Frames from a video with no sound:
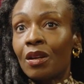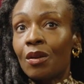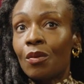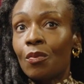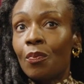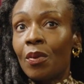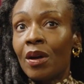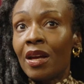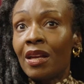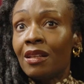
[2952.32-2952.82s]

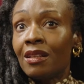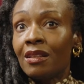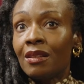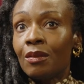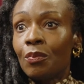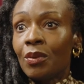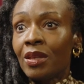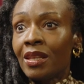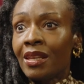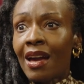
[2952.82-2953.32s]
But
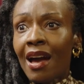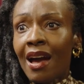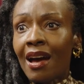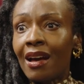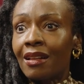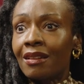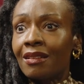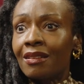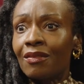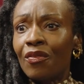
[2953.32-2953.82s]

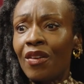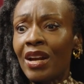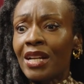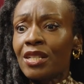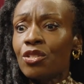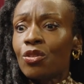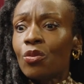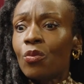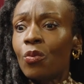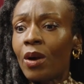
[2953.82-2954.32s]
yeah,
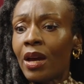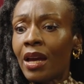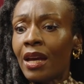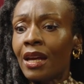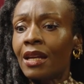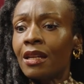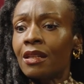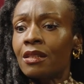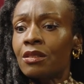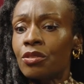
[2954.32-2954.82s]
find a
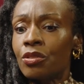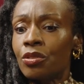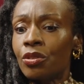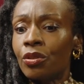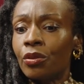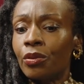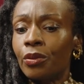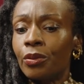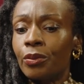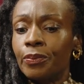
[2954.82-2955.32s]
way
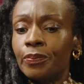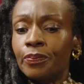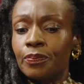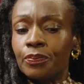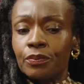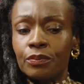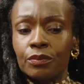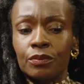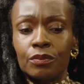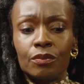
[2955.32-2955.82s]
to
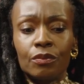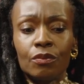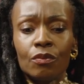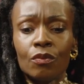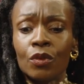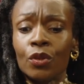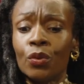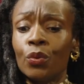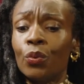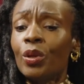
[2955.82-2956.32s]

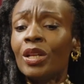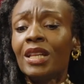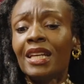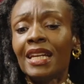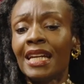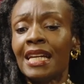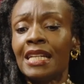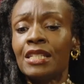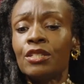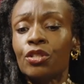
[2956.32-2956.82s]

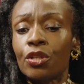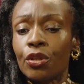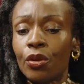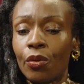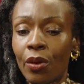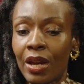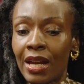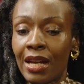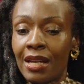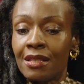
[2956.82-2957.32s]
really
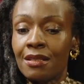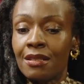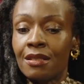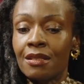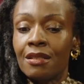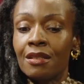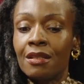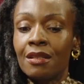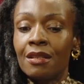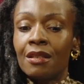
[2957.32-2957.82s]

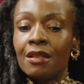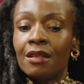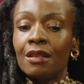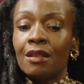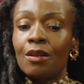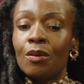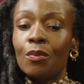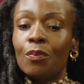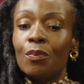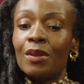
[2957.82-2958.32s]
integrate
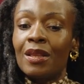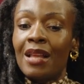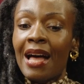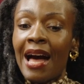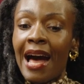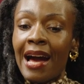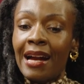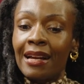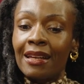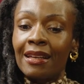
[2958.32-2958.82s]

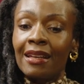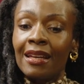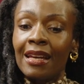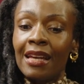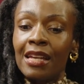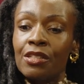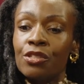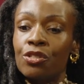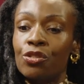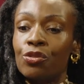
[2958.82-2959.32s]
Black
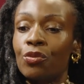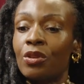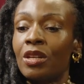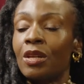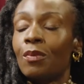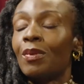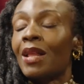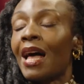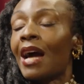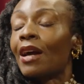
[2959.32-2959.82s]

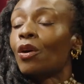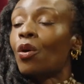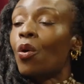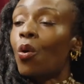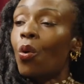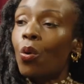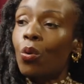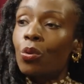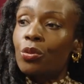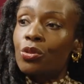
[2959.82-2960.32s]
history, Black
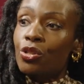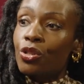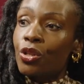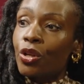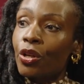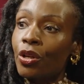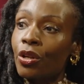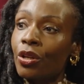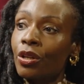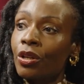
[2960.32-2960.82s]

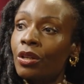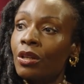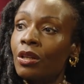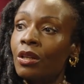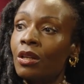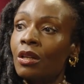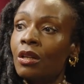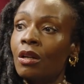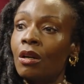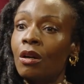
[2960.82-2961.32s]
culture,
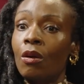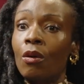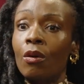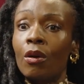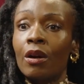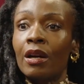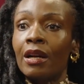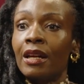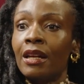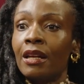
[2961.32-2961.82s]

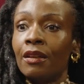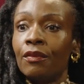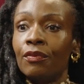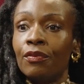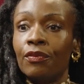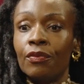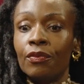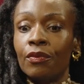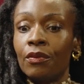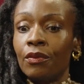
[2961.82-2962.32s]
or
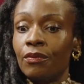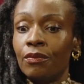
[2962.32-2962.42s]
if